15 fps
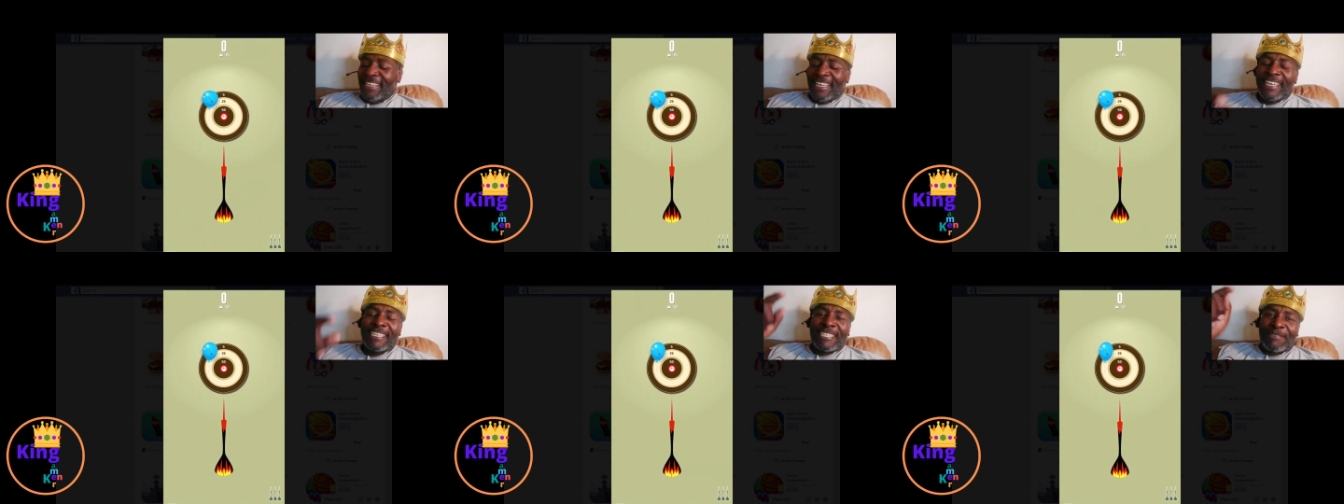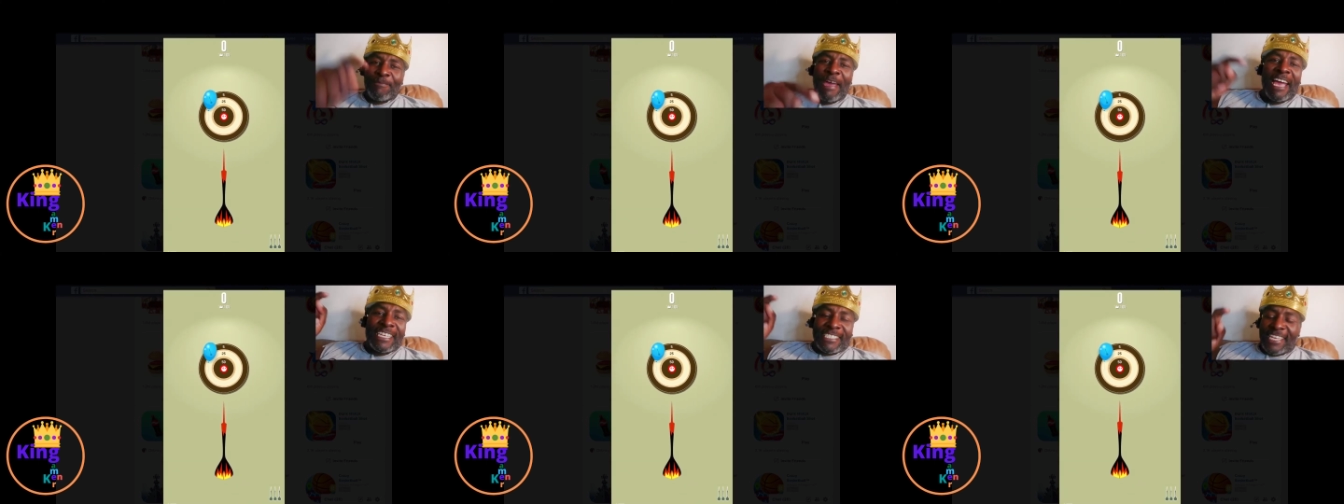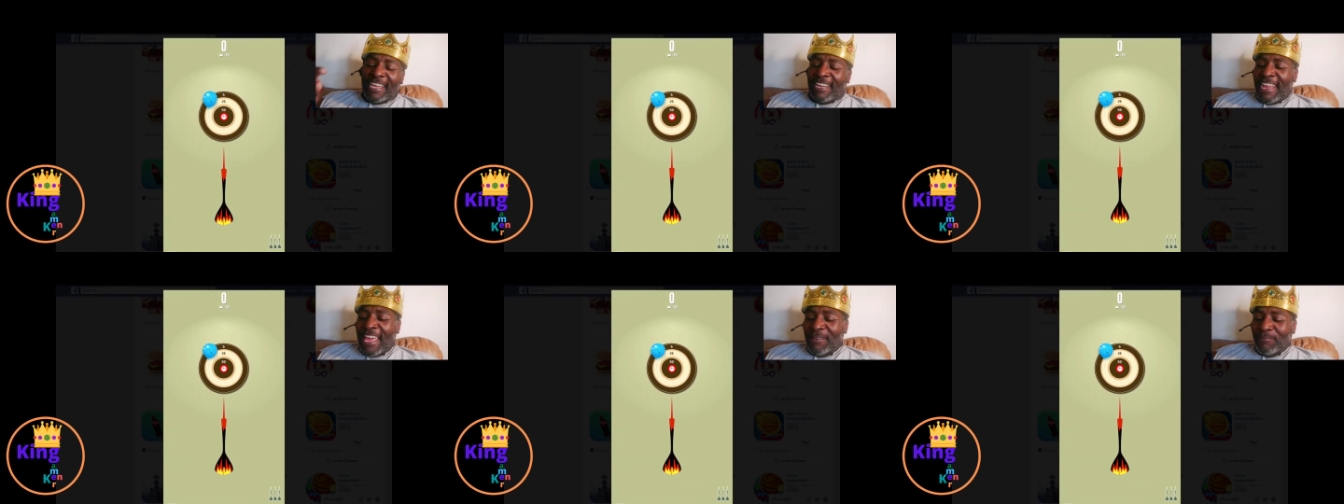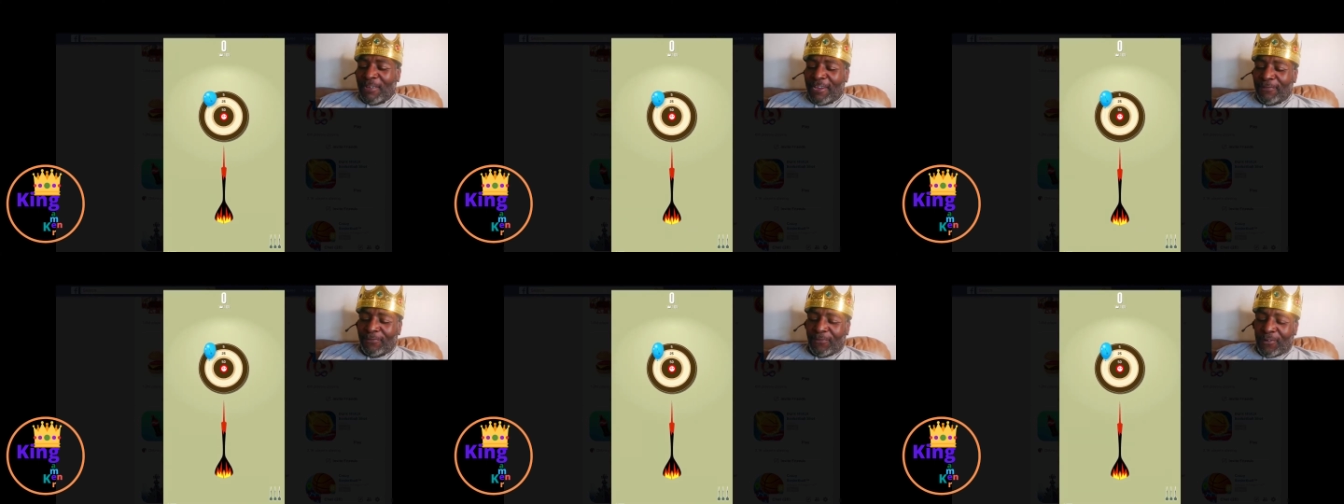and smash that like
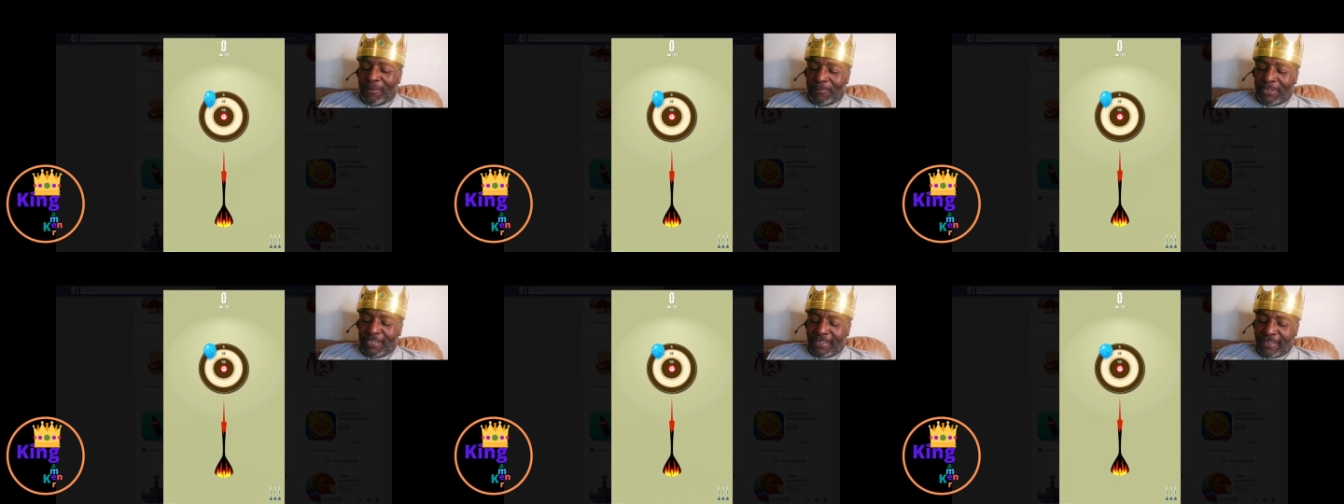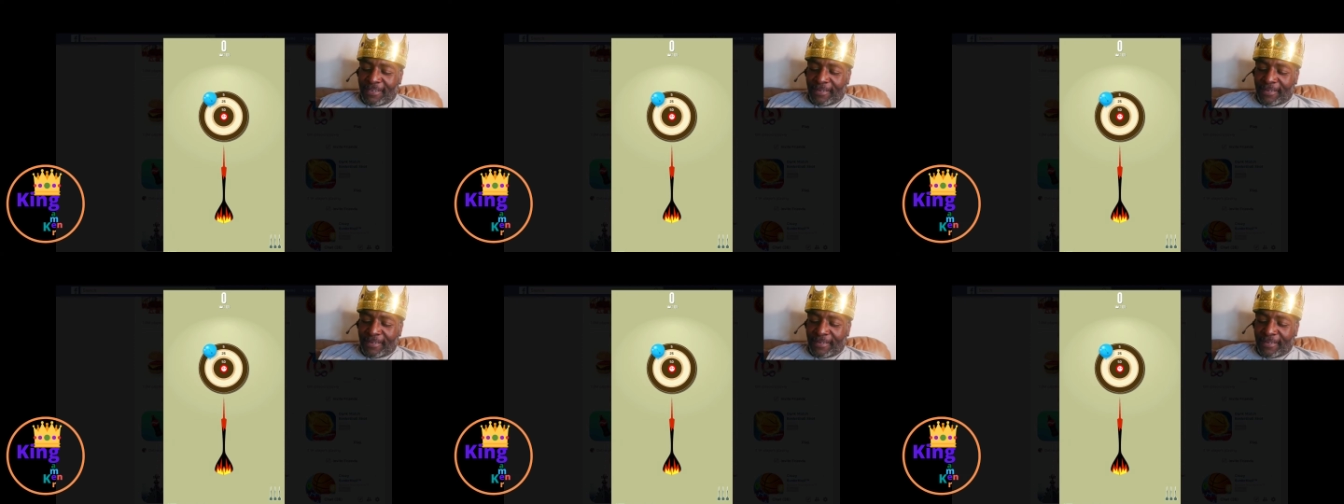button for me.